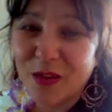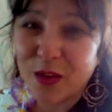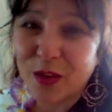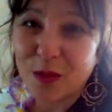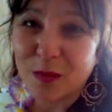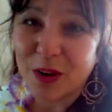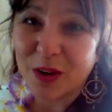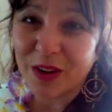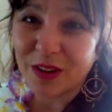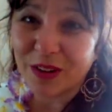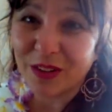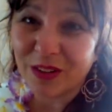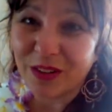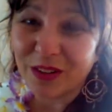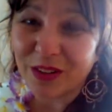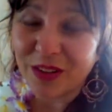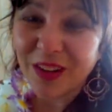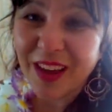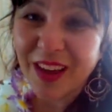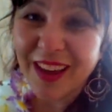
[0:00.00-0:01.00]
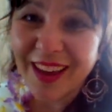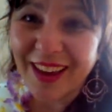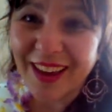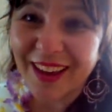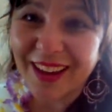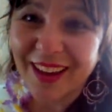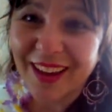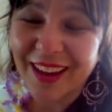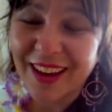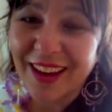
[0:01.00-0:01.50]
with Martin Luther
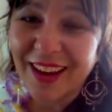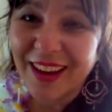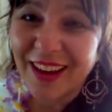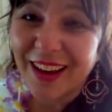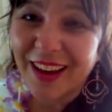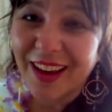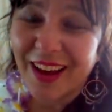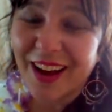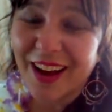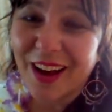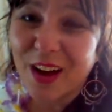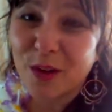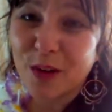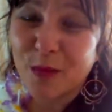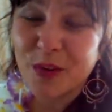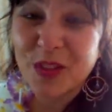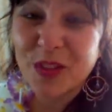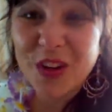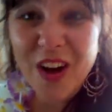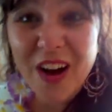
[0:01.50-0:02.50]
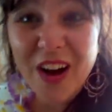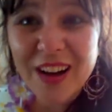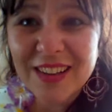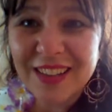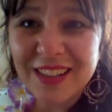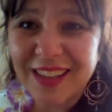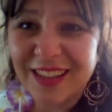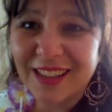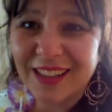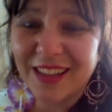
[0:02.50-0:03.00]
King um, with
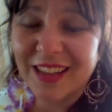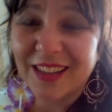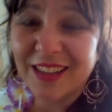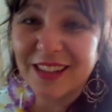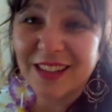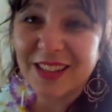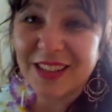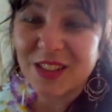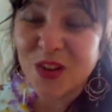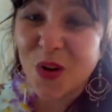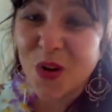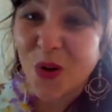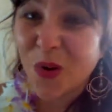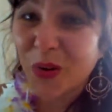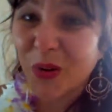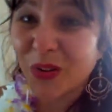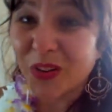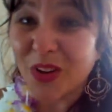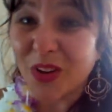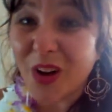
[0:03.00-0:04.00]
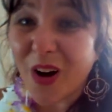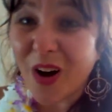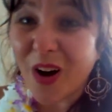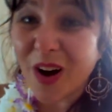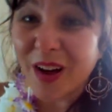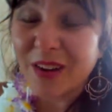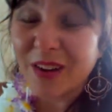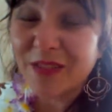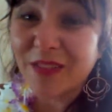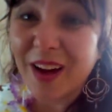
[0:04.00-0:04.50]
Gandhi in this whole
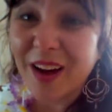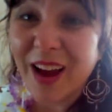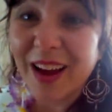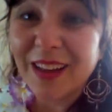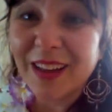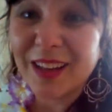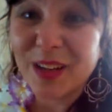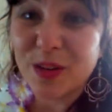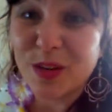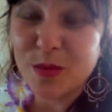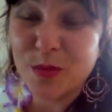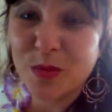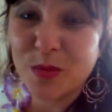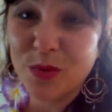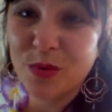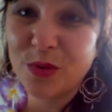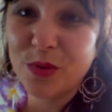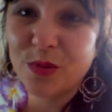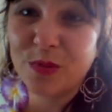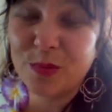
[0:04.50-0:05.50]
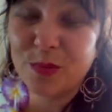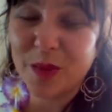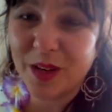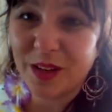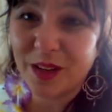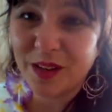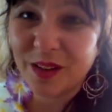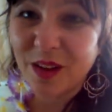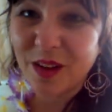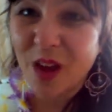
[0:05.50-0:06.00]
nonviolent
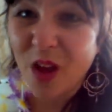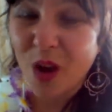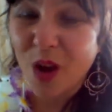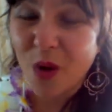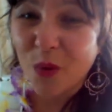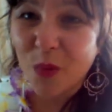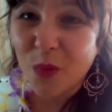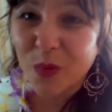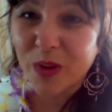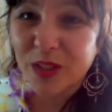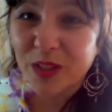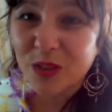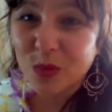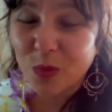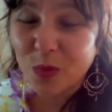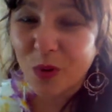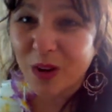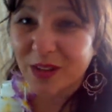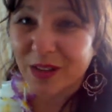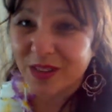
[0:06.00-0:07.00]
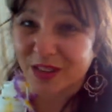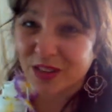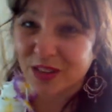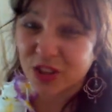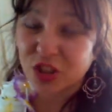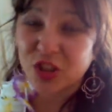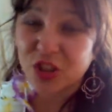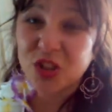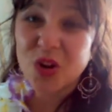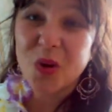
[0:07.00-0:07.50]
movement, which was
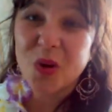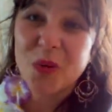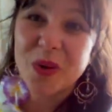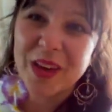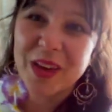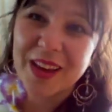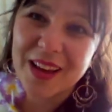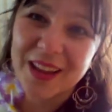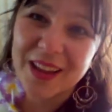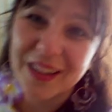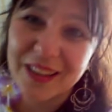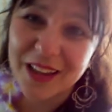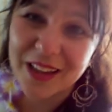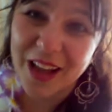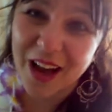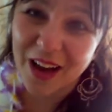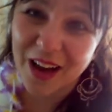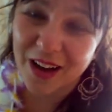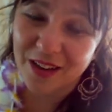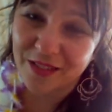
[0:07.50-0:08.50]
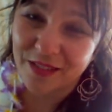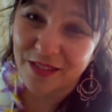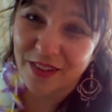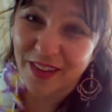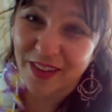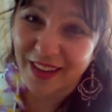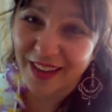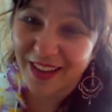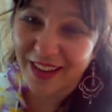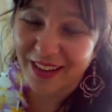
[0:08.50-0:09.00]
showing love
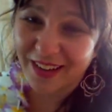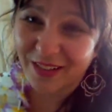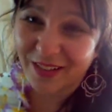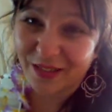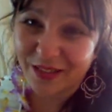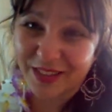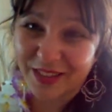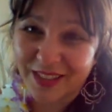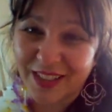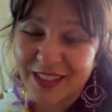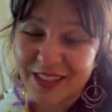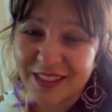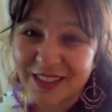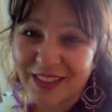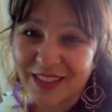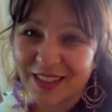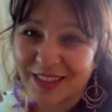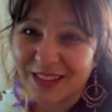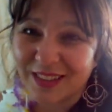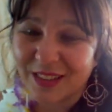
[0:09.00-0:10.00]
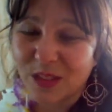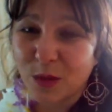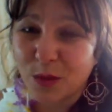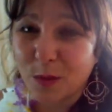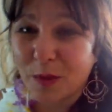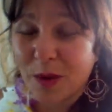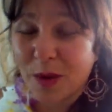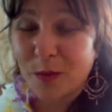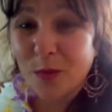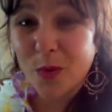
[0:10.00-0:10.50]
in resistance,
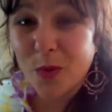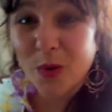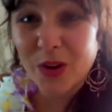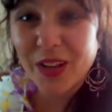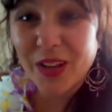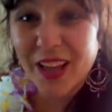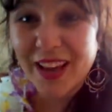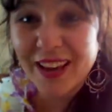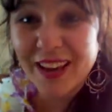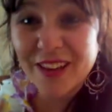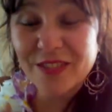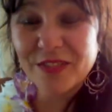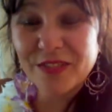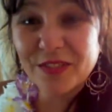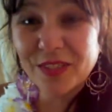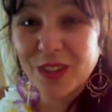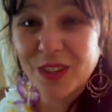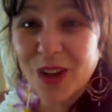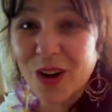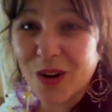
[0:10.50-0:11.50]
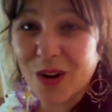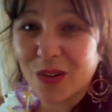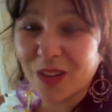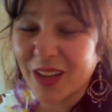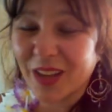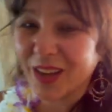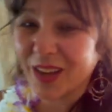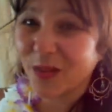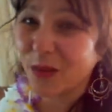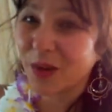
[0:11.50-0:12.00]
but more like flow.
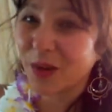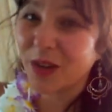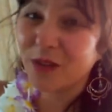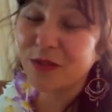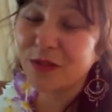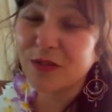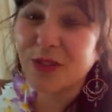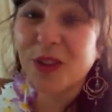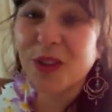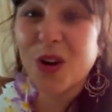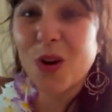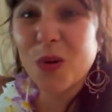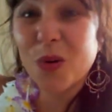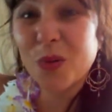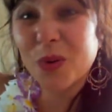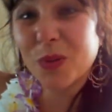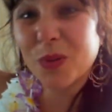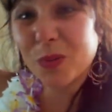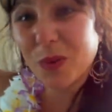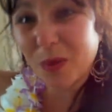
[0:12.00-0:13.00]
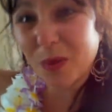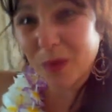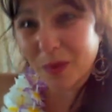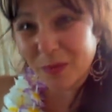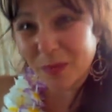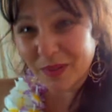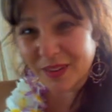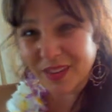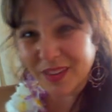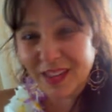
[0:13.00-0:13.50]
Like we flow with what we
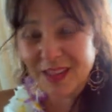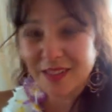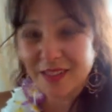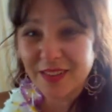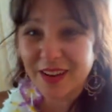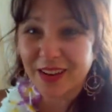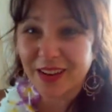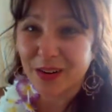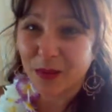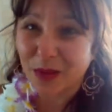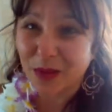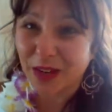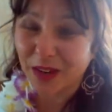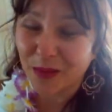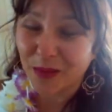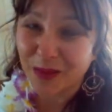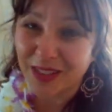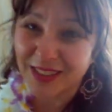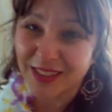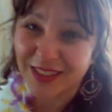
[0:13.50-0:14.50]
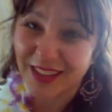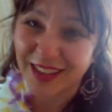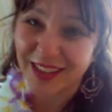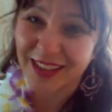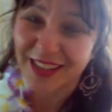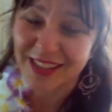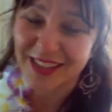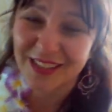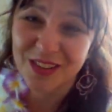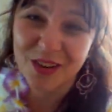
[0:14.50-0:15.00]
believe in. We, we say
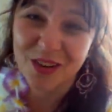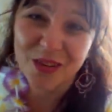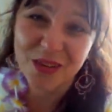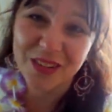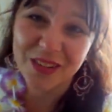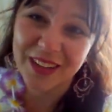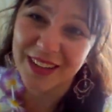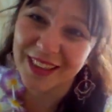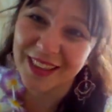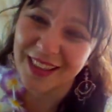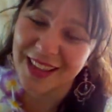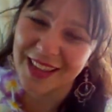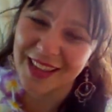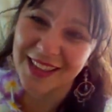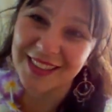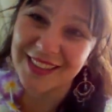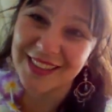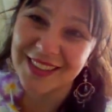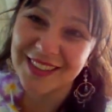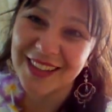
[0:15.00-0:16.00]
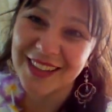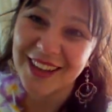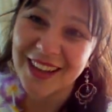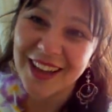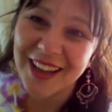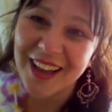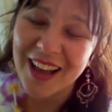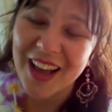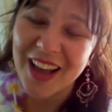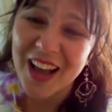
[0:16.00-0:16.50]
yes to only this.
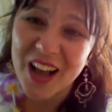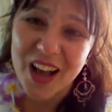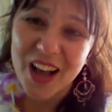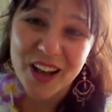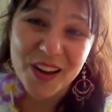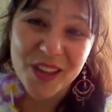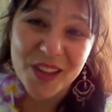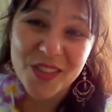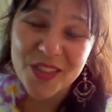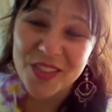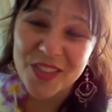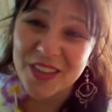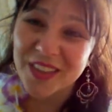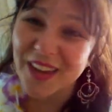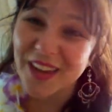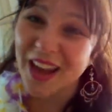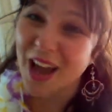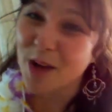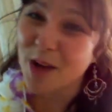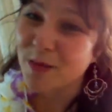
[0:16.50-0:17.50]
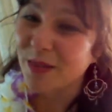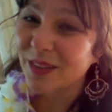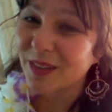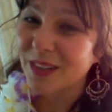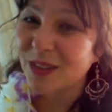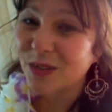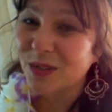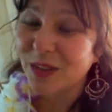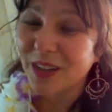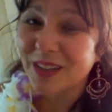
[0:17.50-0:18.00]
Another thing that happened
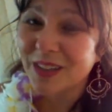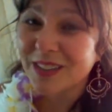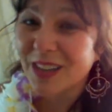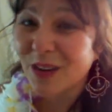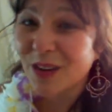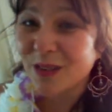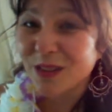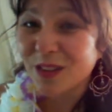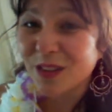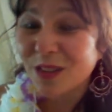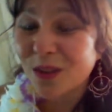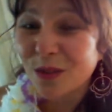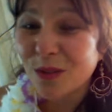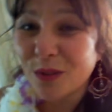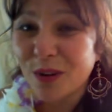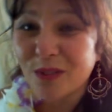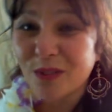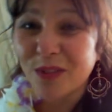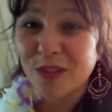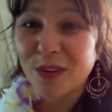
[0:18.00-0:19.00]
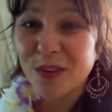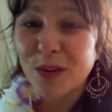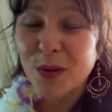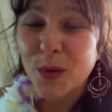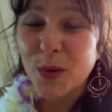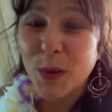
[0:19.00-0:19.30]
this week is I was at the river